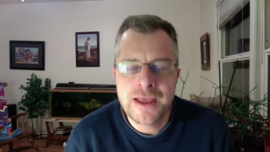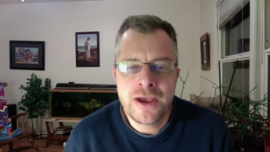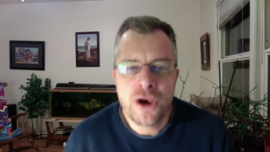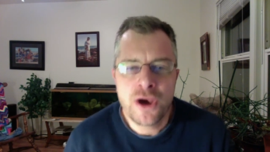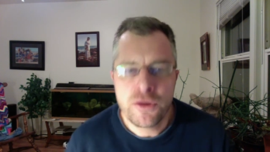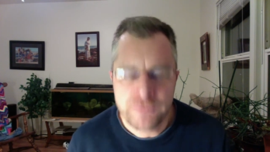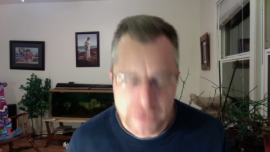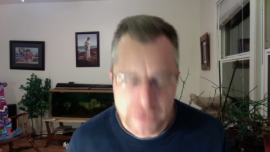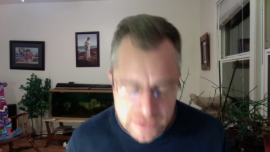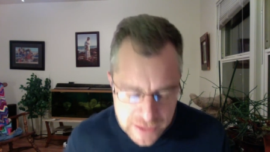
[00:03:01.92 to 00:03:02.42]

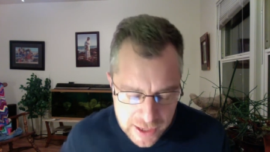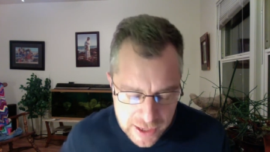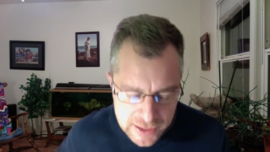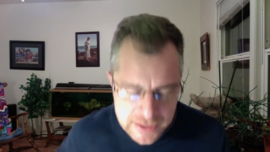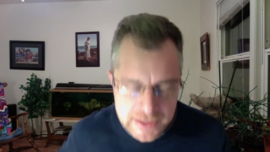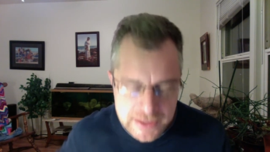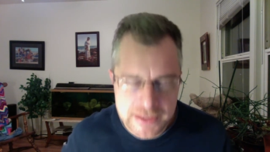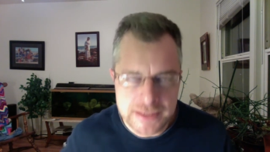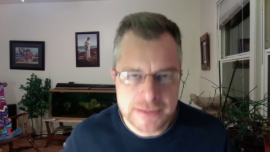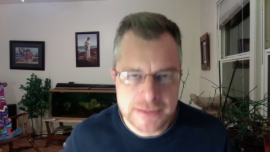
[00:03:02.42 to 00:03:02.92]
hopefully
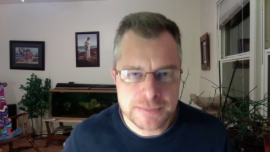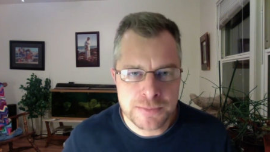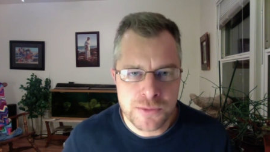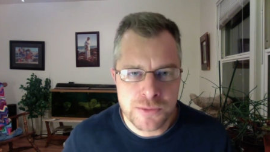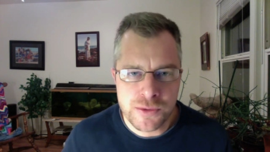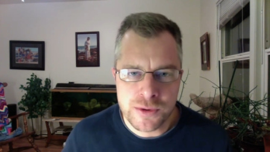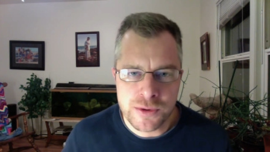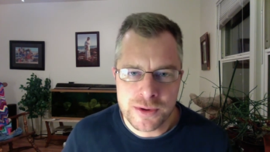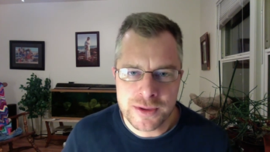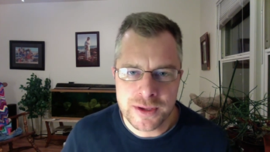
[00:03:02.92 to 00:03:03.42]
that is
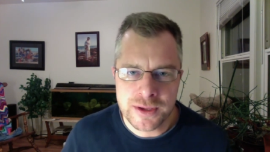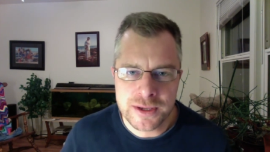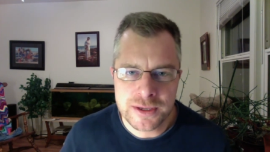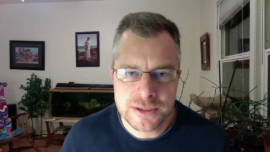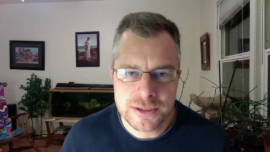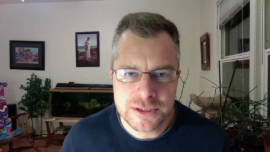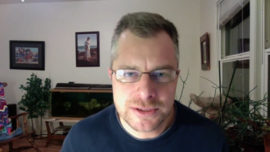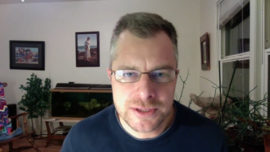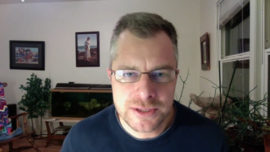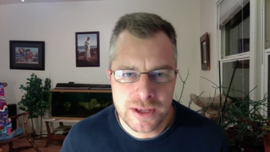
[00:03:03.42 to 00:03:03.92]
more
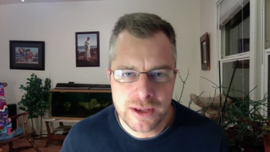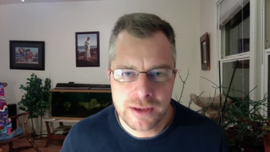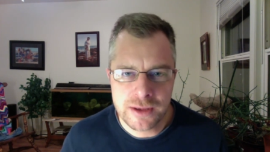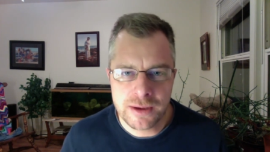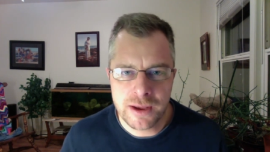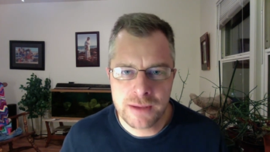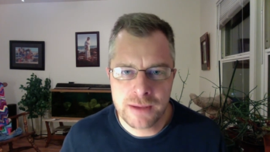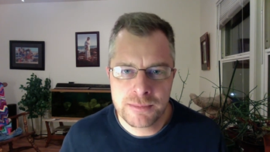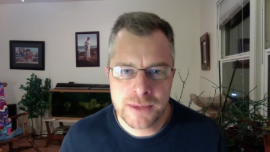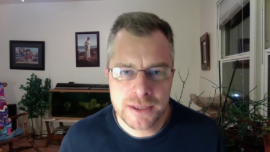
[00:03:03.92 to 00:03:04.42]
than just
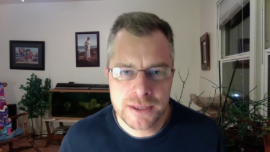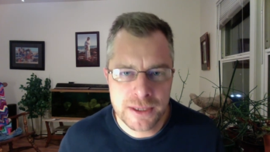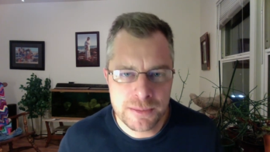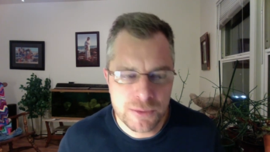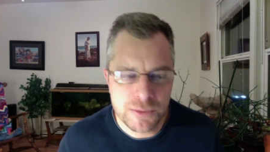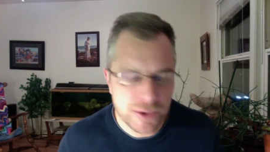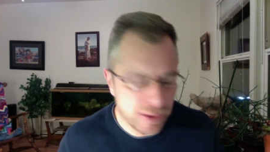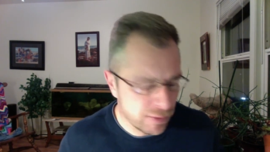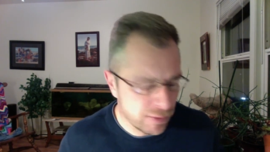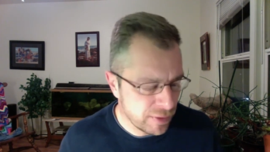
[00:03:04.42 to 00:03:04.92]
a, a Monday
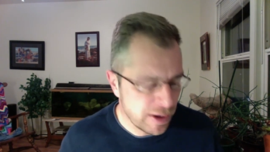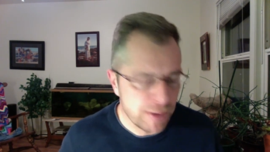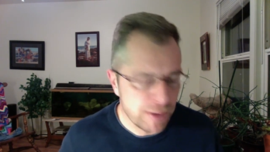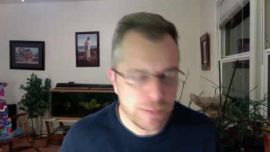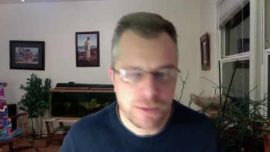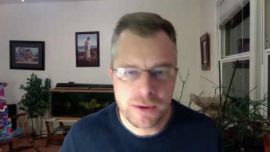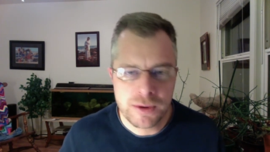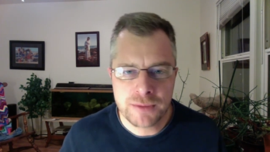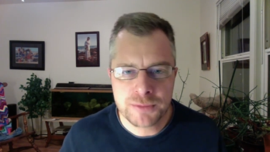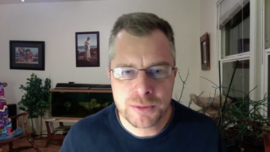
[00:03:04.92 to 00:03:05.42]
morning
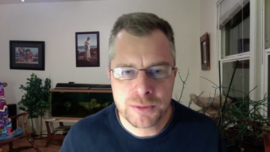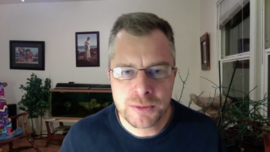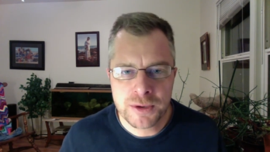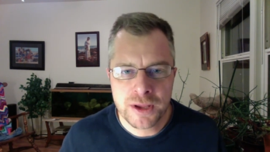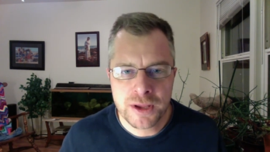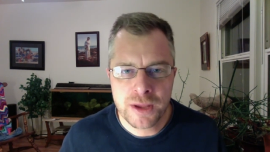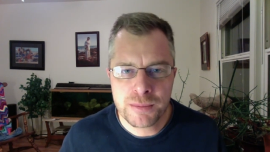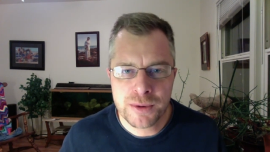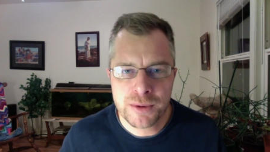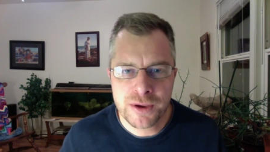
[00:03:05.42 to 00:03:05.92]
ramble after one
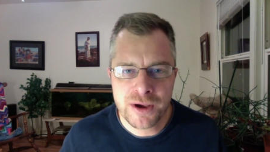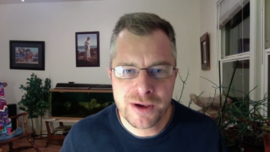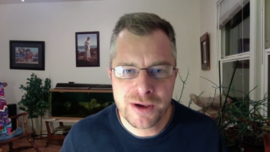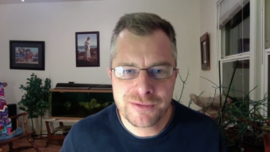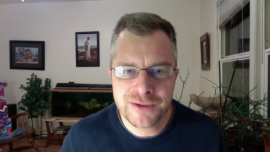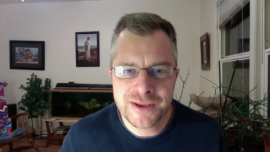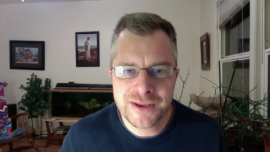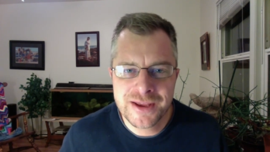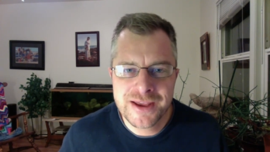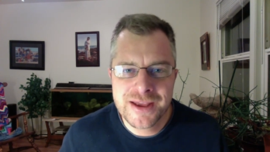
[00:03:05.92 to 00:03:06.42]
cup of
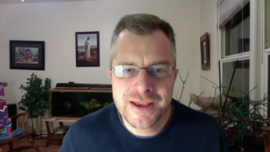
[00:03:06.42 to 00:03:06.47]
coffee.